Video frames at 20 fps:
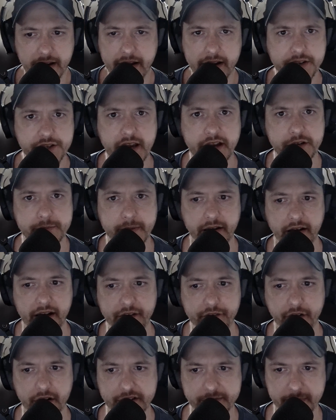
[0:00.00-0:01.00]
it changed my
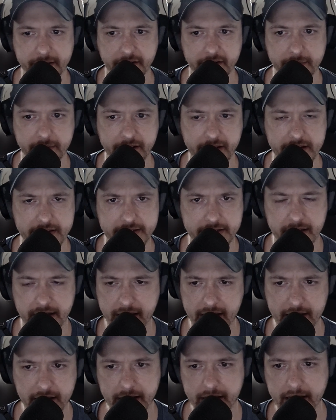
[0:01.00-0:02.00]
life ultimately because
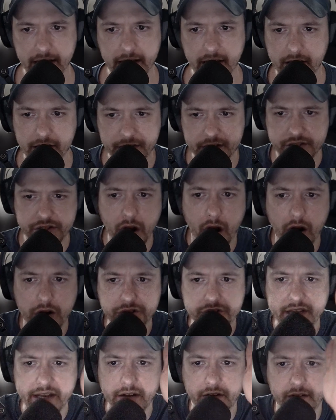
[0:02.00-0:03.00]
the
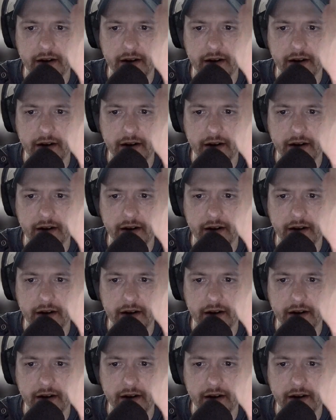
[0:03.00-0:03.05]
stars did